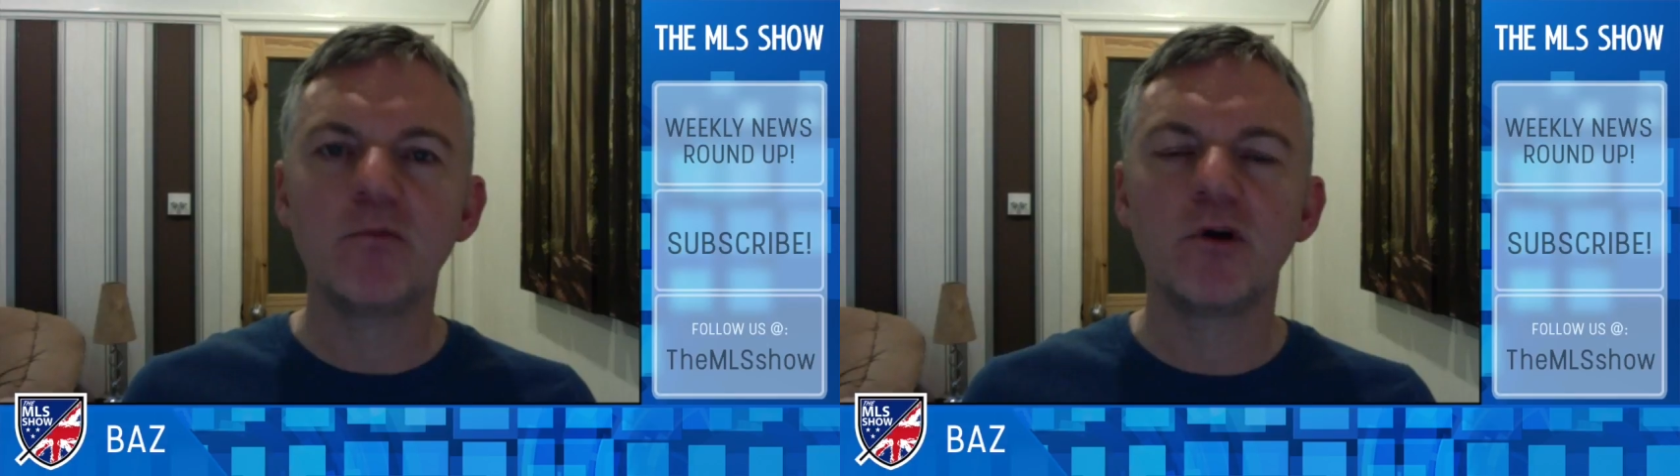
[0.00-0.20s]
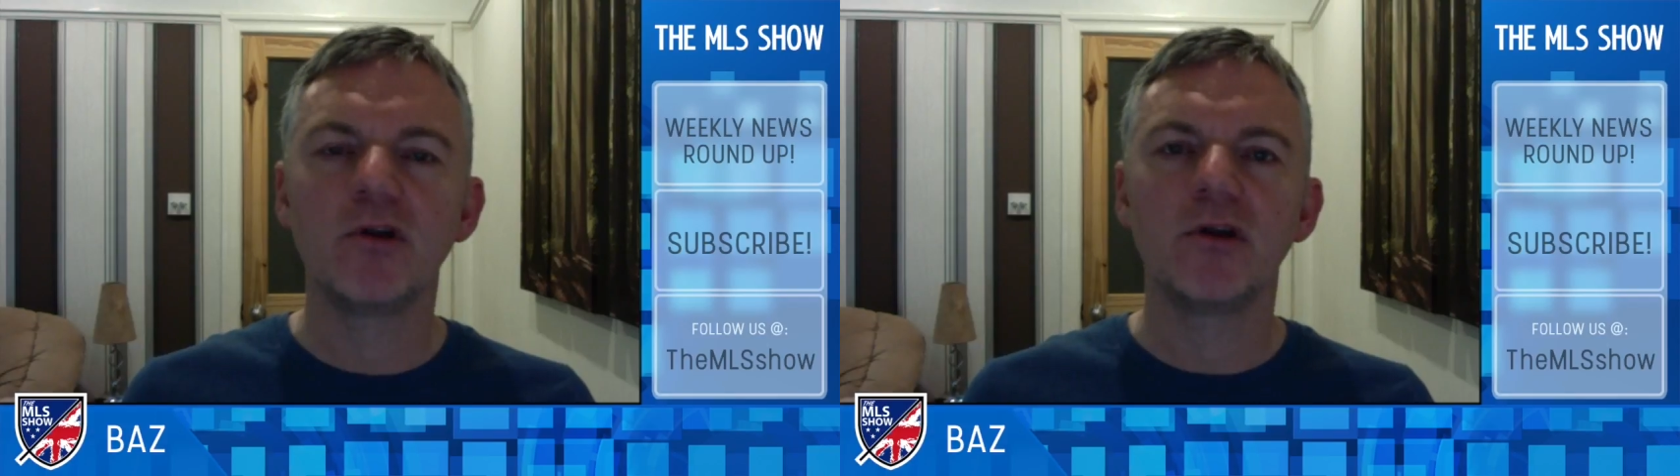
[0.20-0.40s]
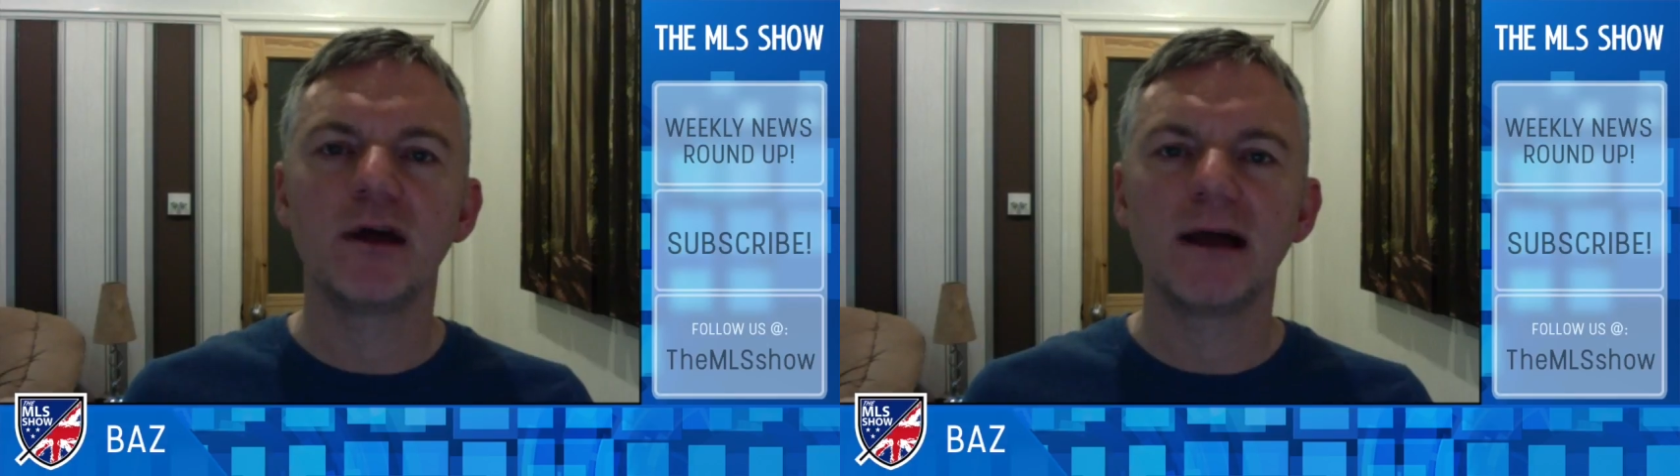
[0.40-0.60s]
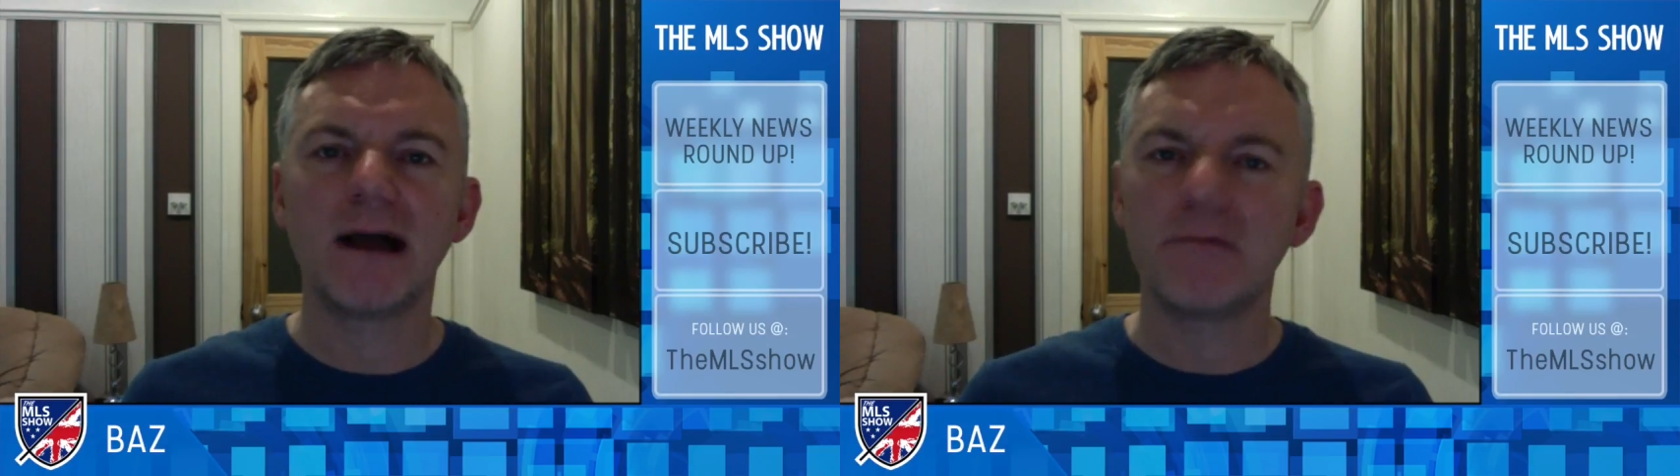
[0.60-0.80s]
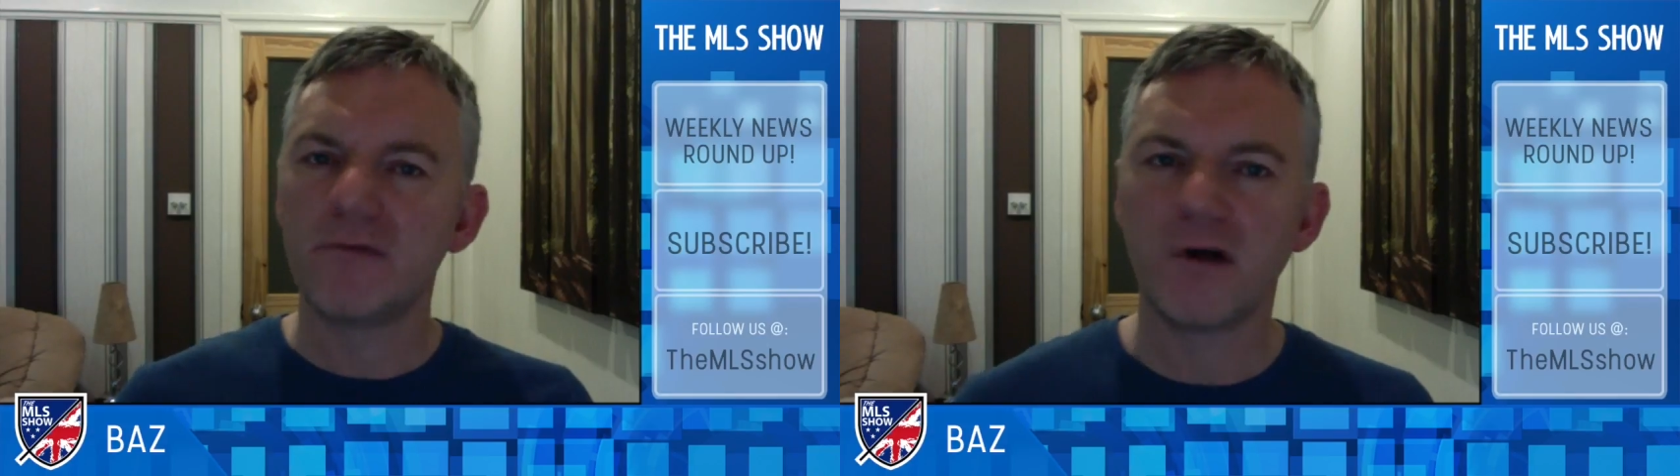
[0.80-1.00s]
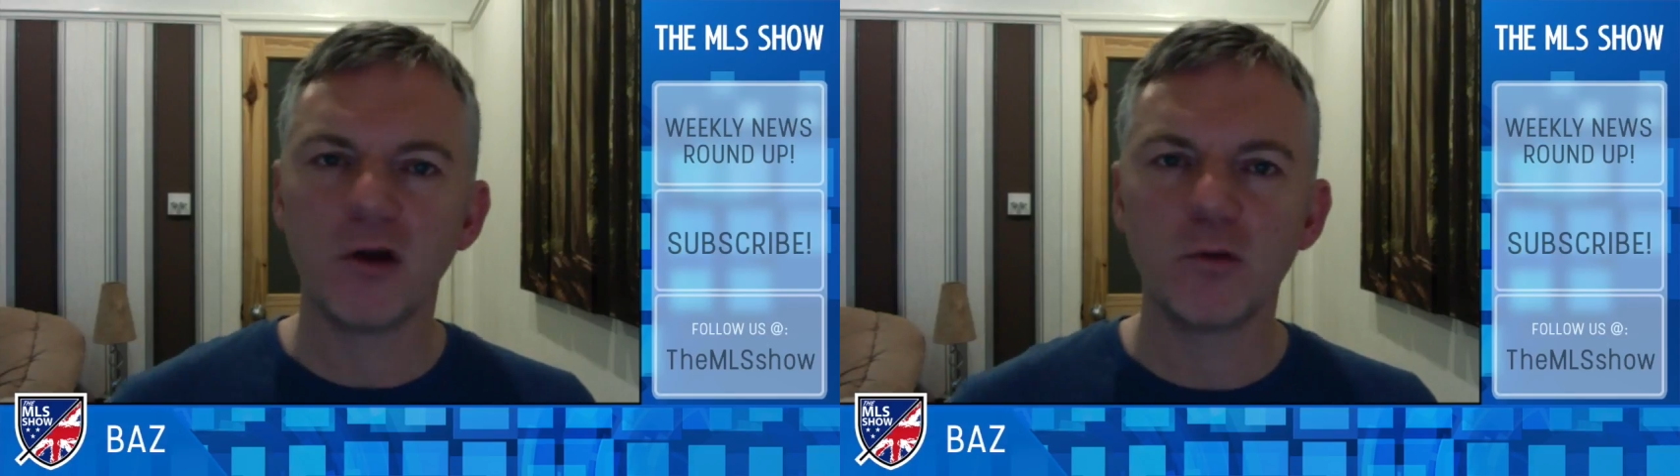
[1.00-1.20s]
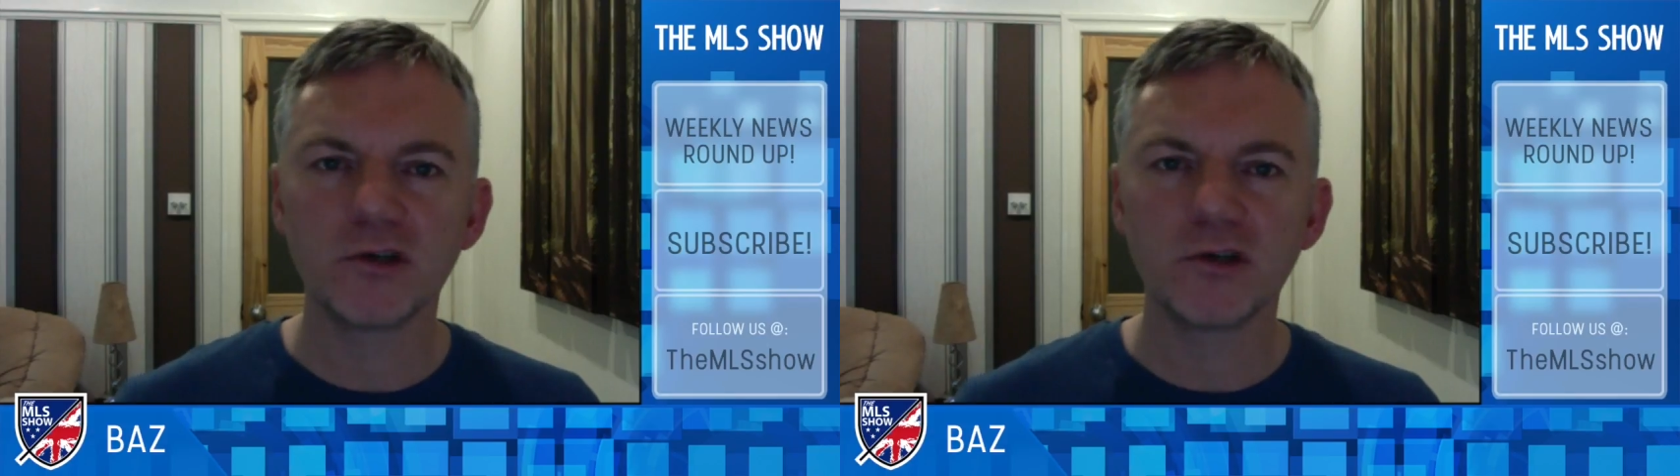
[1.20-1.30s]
one and follow